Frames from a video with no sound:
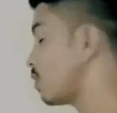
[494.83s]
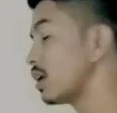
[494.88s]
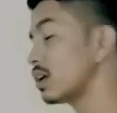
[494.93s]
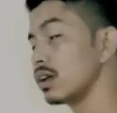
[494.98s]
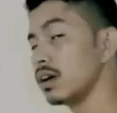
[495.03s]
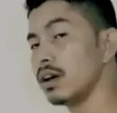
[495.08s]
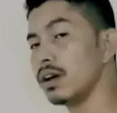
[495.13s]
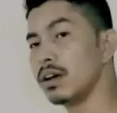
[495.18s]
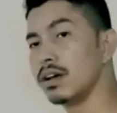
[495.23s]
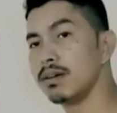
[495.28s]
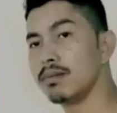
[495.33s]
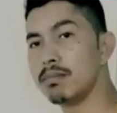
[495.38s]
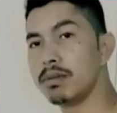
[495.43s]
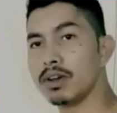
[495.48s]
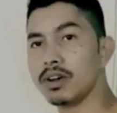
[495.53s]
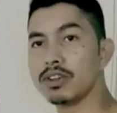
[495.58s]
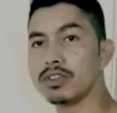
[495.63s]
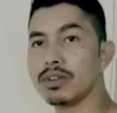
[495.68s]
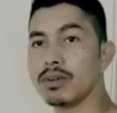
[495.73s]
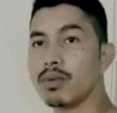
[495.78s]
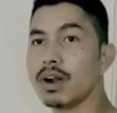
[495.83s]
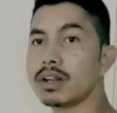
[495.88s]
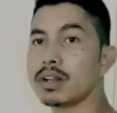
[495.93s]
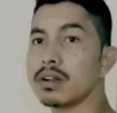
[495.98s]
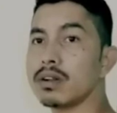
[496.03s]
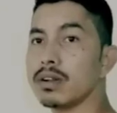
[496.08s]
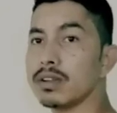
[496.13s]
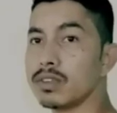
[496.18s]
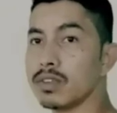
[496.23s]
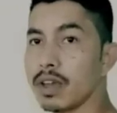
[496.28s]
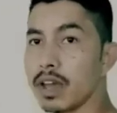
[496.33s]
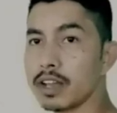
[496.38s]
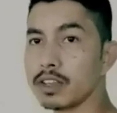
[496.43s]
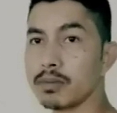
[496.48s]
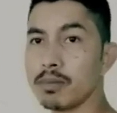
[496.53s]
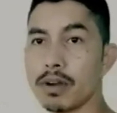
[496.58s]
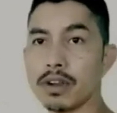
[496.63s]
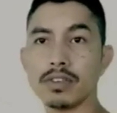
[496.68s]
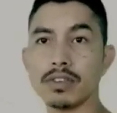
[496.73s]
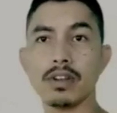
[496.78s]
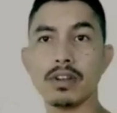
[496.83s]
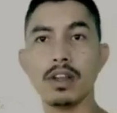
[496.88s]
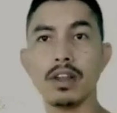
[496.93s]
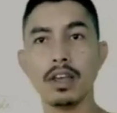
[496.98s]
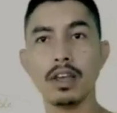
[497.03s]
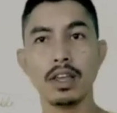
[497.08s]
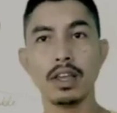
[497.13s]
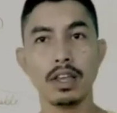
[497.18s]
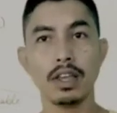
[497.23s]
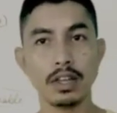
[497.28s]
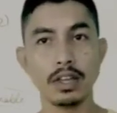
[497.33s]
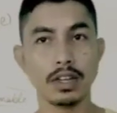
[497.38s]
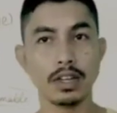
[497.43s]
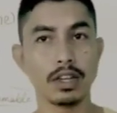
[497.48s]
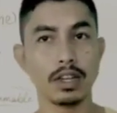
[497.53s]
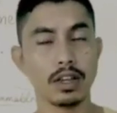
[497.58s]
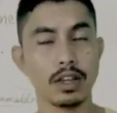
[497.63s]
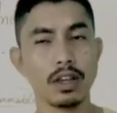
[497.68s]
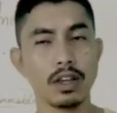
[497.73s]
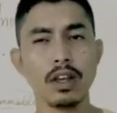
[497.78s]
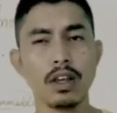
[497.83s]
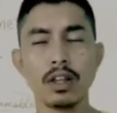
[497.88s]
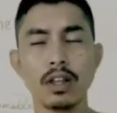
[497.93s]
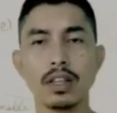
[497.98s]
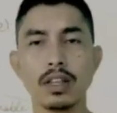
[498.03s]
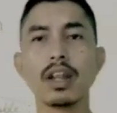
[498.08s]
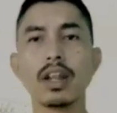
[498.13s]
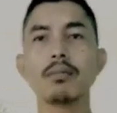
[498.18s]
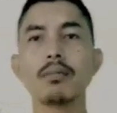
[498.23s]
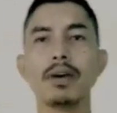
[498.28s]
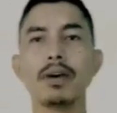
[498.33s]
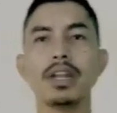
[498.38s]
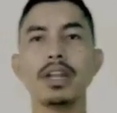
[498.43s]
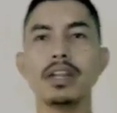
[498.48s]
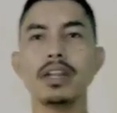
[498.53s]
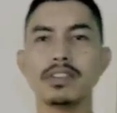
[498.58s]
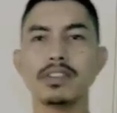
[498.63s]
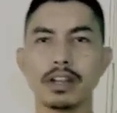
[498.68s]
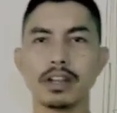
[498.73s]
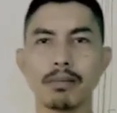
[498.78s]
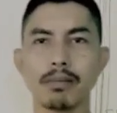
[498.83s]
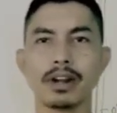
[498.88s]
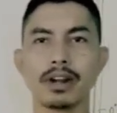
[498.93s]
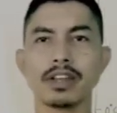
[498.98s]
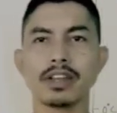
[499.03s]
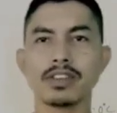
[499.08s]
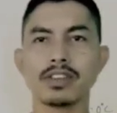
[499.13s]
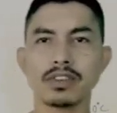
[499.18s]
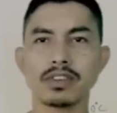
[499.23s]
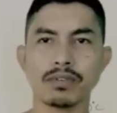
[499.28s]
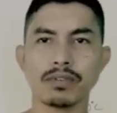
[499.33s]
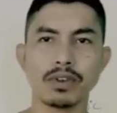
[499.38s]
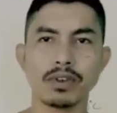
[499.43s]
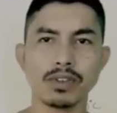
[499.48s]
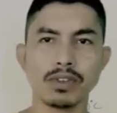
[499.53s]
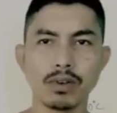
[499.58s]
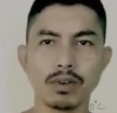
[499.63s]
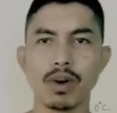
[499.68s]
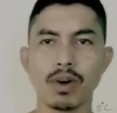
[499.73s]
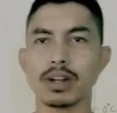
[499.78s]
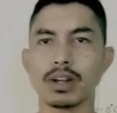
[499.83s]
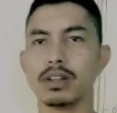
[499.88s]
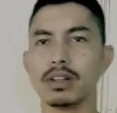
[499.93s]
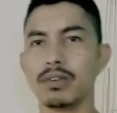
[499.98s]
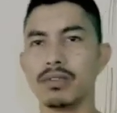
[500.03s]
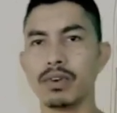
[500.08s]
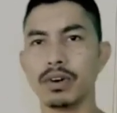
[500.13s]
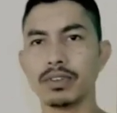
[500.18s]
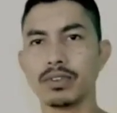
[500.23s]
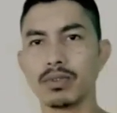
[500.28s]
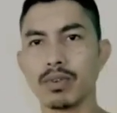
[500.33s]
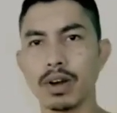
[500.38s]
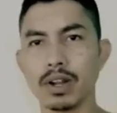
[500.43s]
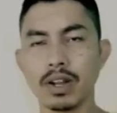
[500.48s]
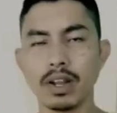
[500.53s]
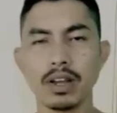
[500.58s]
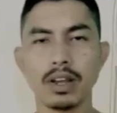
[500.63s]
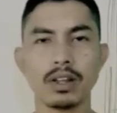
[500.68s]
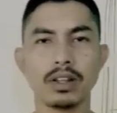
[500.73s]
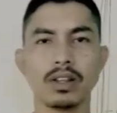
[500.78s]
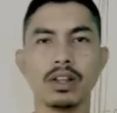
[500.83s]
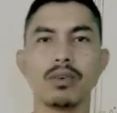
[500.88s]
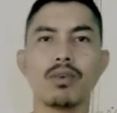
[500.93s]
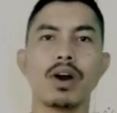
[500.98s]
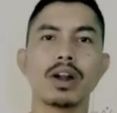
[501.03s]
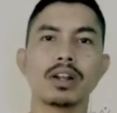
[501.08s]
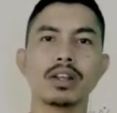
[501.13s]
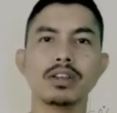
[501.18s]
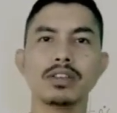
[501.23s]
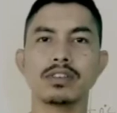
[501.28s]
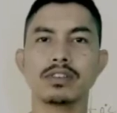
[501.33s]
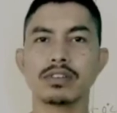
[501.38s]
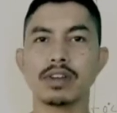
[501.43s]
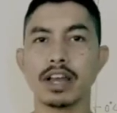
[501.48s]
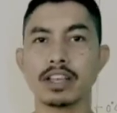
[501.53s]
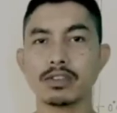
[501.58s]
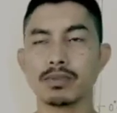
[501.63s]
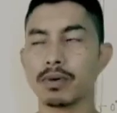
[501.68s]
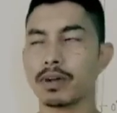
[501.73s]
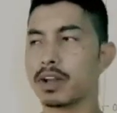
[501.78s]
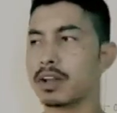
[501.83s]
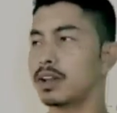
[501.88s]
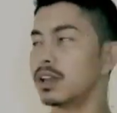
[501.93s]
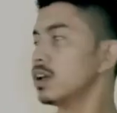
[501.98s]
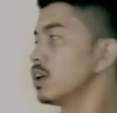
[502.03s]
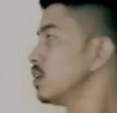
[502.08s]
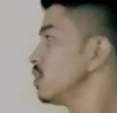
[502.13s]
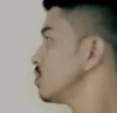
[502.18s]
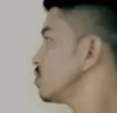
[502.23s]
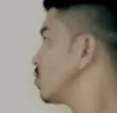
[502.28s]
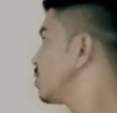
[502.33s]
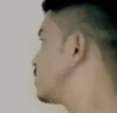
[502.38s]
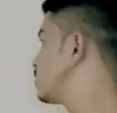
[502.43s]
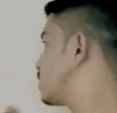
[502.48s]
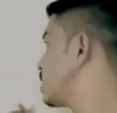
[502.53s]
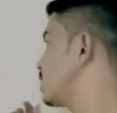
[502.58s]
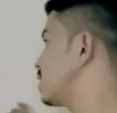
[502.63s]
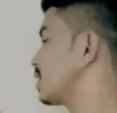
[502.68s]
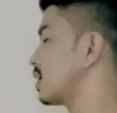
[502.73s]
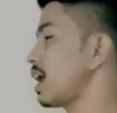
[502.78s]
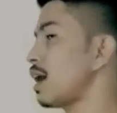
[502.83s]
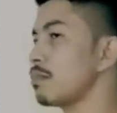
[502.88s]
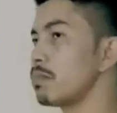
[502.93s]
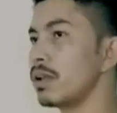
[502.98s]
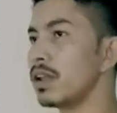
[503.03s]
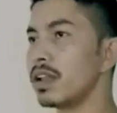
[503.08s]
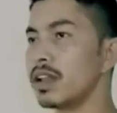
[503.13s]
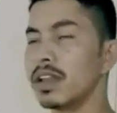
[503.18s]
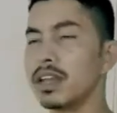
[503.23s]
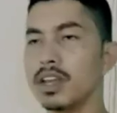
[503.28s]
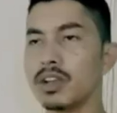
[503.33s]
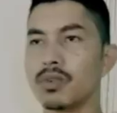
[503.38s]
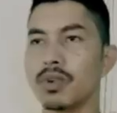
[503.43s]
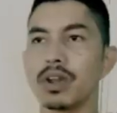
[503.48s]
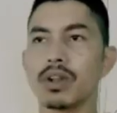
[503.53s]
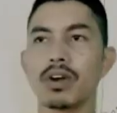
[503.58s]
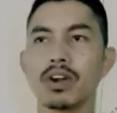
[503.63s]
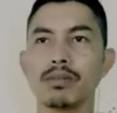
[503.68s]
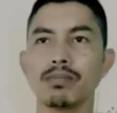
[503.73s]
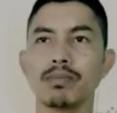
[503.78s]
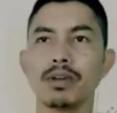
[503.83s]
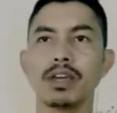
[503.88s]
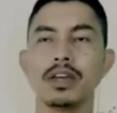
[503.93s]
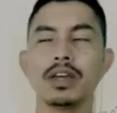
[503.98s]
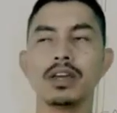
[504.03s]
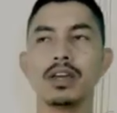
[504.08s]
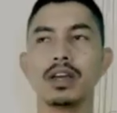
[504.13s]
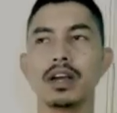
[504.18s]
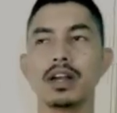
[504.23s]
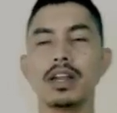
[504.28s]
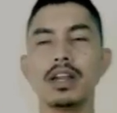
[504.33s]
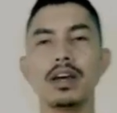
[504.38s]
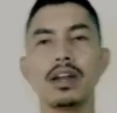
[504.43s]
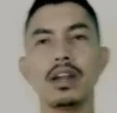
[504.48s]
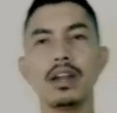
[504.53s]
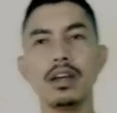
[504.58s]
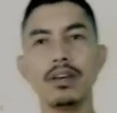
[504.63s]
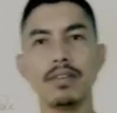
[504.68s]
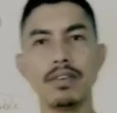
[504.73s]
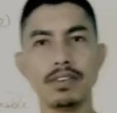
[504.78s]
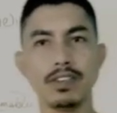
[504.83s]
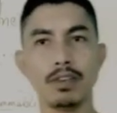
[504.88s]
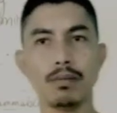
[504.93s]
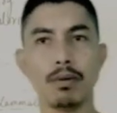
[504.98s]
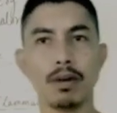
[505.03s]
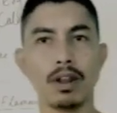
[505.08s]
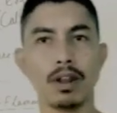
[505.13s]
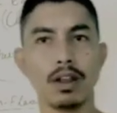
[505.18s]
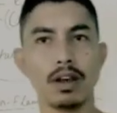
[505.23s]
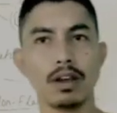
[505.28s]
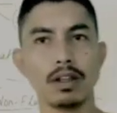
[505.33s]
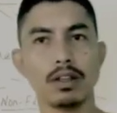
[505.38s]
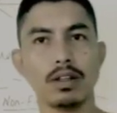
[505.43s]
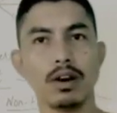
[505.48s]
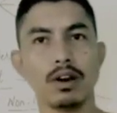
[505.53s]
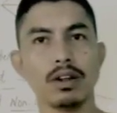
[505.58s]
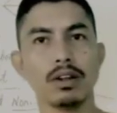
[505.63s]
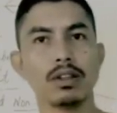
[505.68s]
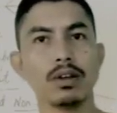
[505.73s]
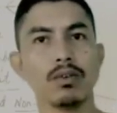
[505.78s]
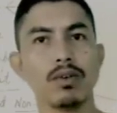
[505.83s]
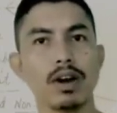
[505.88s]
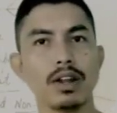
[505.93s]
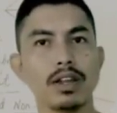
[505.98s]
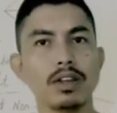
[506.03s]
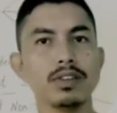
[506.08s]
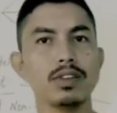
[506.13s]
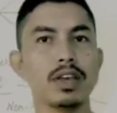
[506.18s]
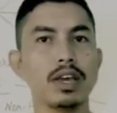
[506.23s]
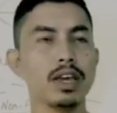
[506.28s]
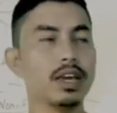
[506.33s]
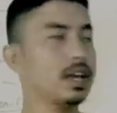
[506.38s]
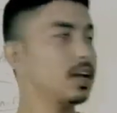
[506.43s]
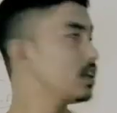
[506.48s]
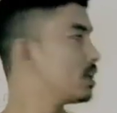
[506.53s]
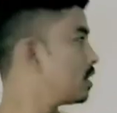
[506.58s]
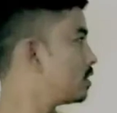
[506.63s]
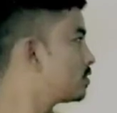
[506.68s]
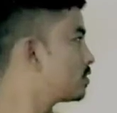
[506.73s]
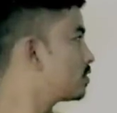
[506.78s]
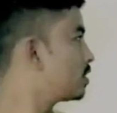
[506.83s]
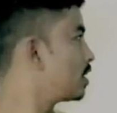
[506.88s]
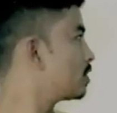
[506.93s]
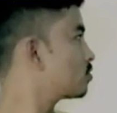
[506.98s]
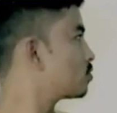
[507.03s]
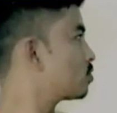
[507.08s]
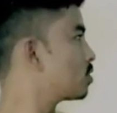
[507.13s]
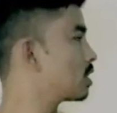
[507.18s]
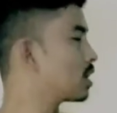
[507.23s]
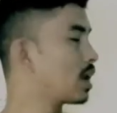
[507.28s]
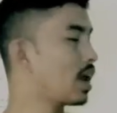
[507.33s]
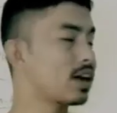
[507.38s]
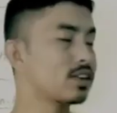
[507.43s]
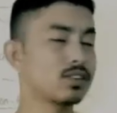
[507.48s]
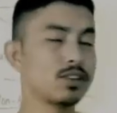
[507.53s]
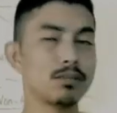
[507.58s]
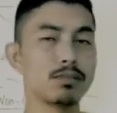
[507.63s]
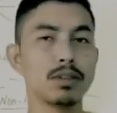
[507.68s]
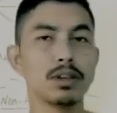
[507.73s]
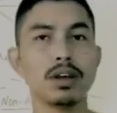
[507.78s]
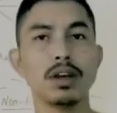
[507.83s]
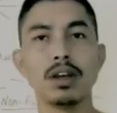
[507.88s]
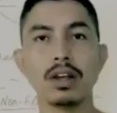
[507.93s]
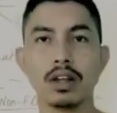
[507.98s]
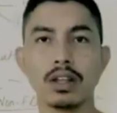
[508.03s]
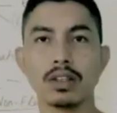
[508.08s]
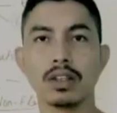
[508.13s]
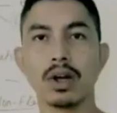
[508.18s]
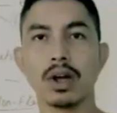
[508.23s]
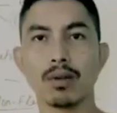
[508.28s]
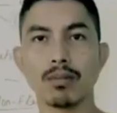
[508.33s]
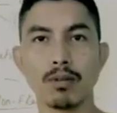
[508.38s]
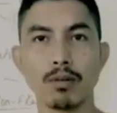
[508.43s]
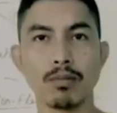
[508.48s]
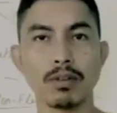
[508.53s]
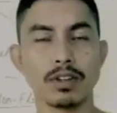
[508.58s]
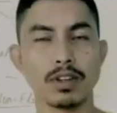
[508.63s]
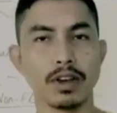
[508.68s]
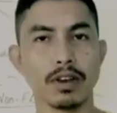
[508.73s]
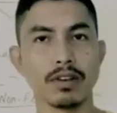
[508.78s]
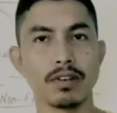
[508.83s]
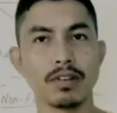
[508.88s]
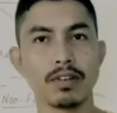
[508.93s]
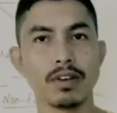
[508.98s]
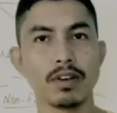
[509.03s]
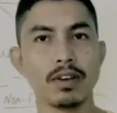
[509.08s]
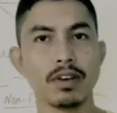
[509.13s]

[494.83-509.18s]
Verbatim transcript: water? Because the water also expands on heating. There are many disadvantages of using water. The first one, the water is transparent. So inside the capillary, it will not be clearly visible. The another one is it sticks to the glass of the thermometer.